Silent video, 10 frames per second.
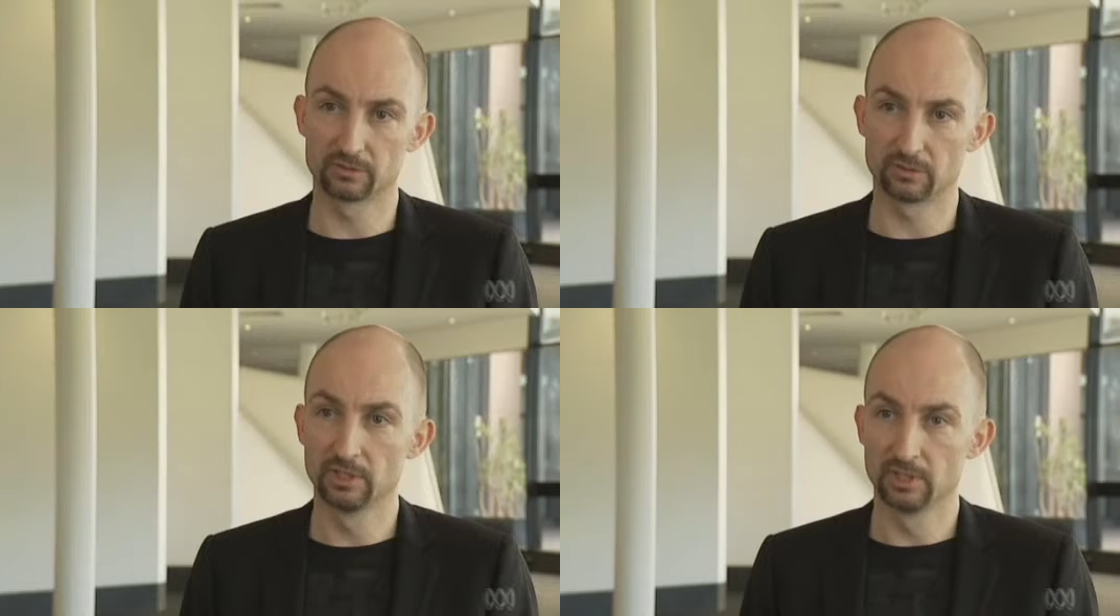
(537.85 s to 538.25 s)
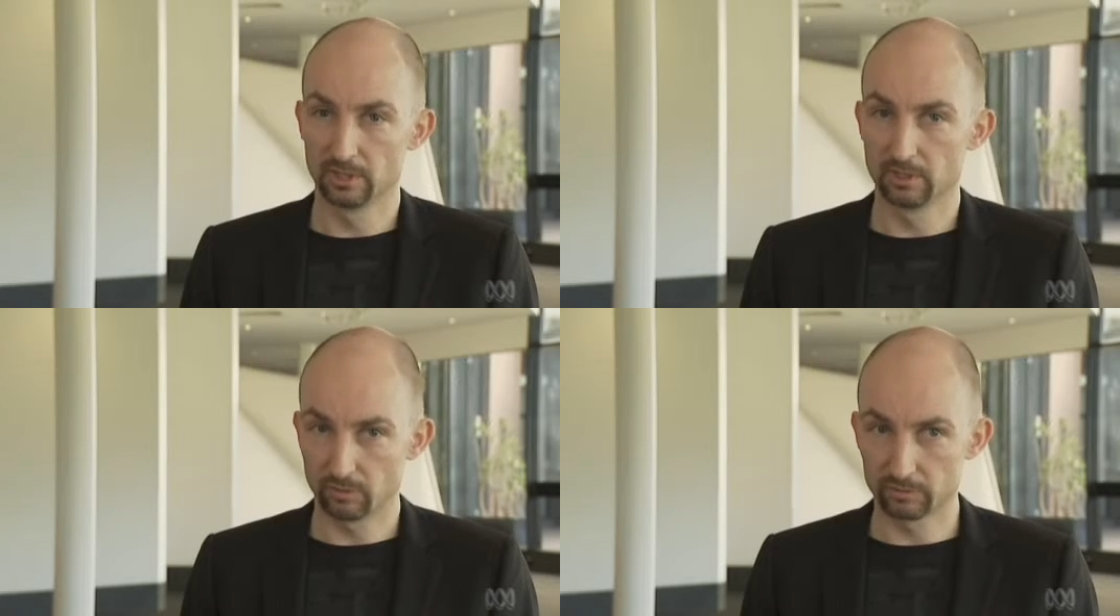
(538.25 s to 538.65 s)
So
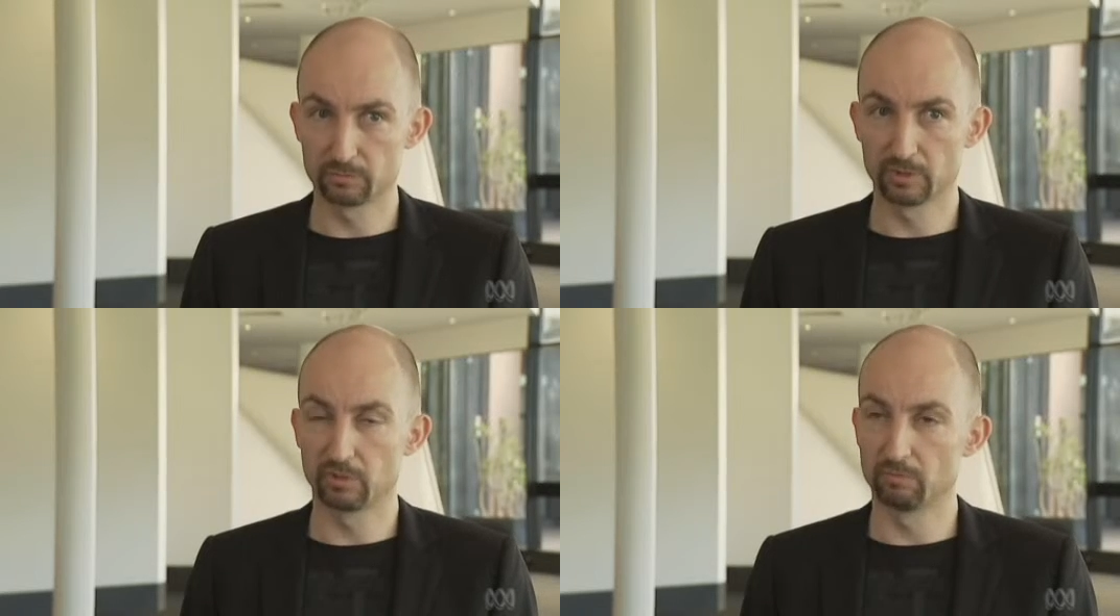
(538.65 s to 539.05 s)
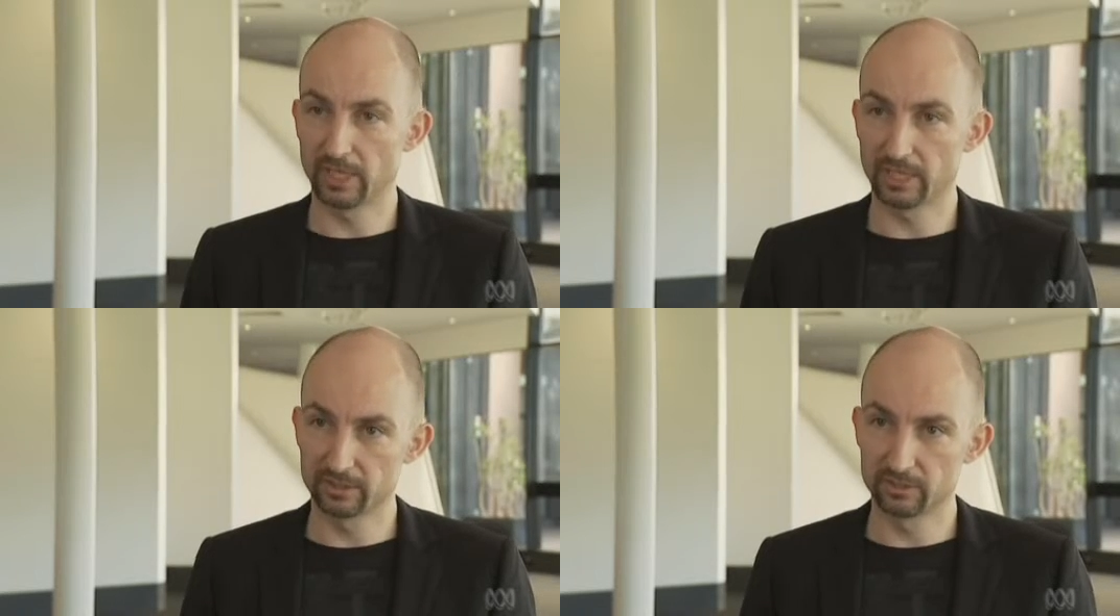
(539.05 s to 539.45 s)
once people
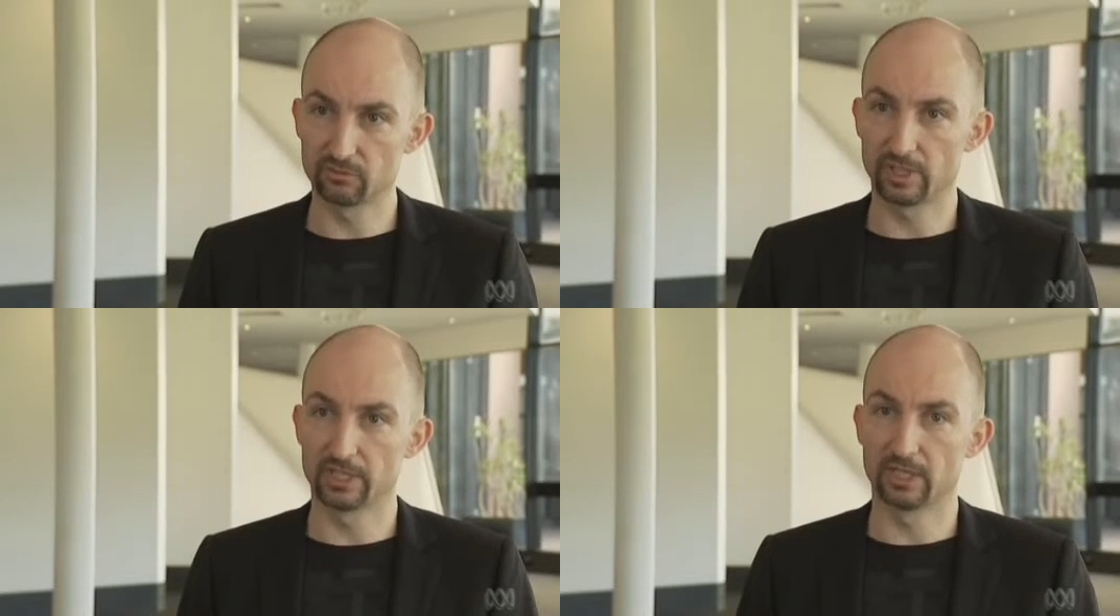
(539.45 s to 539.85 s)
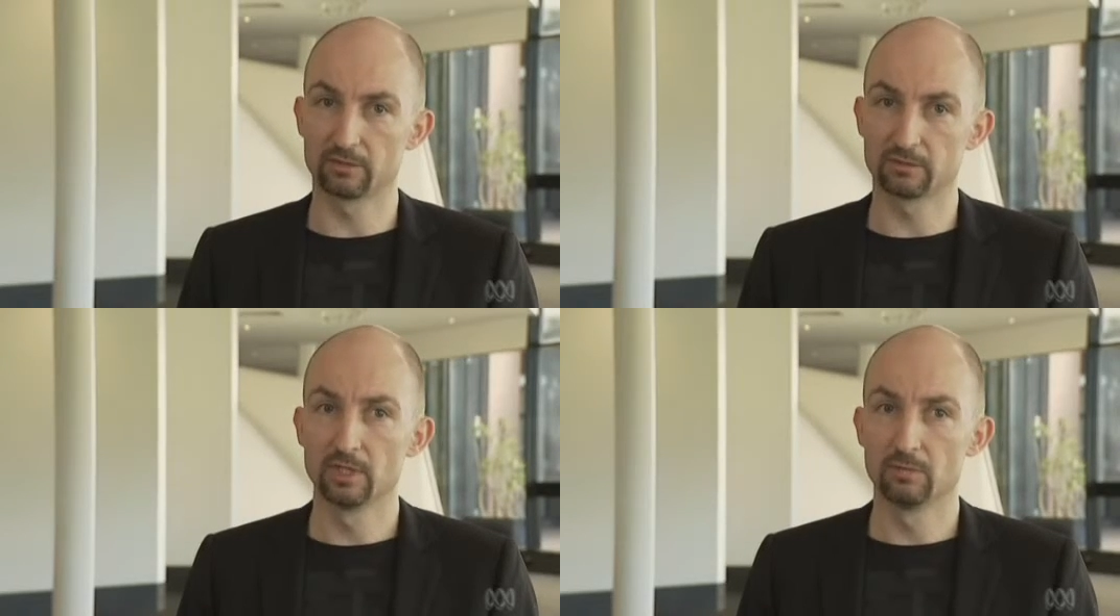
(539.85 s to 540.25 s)
buy it and try it
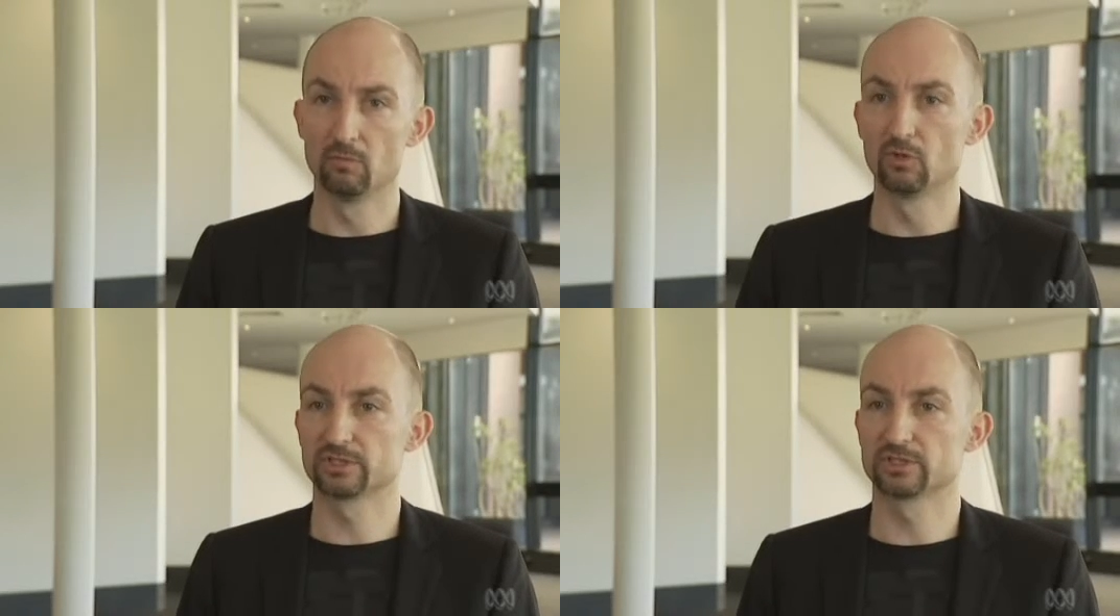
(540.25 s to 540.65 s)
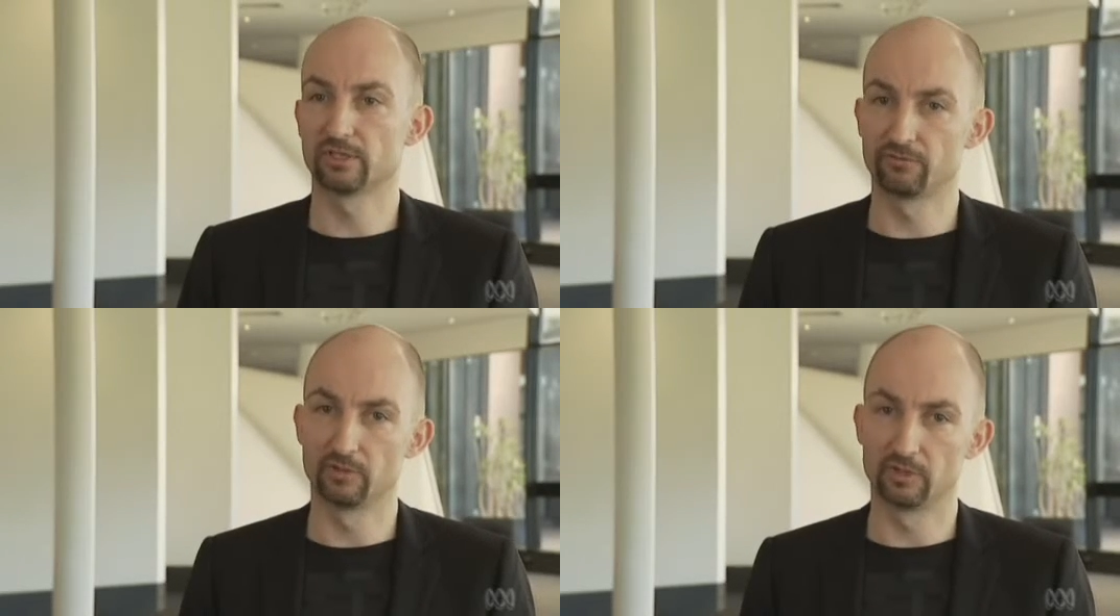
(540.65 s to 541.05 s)
out, more
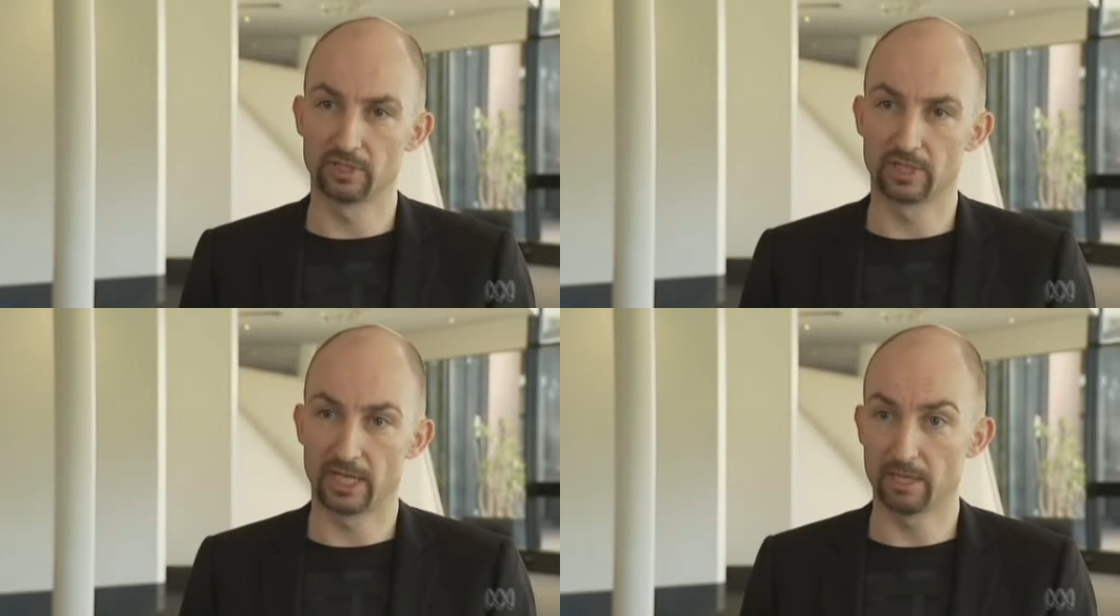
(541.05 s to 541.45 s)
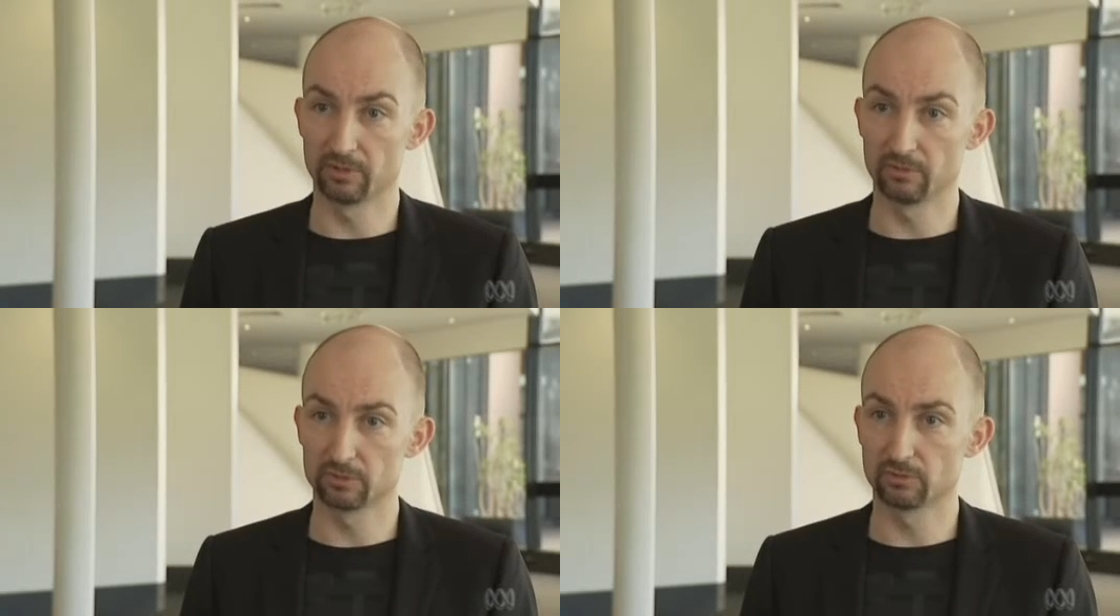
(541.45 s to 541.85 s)
stuff will
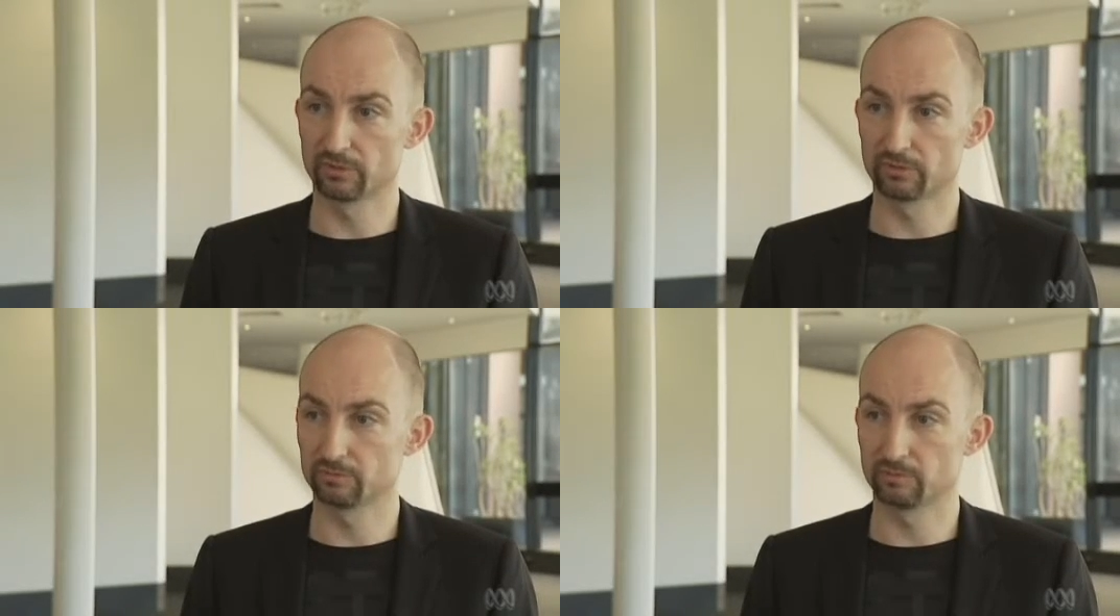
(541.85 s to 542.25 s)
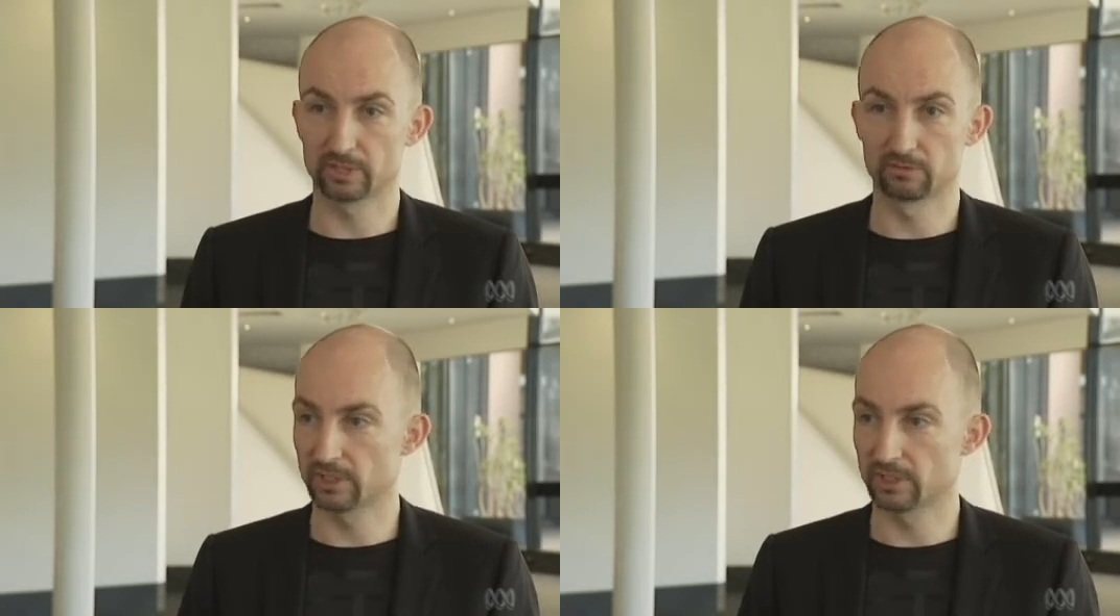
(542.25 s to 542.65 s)
happen also with respect to the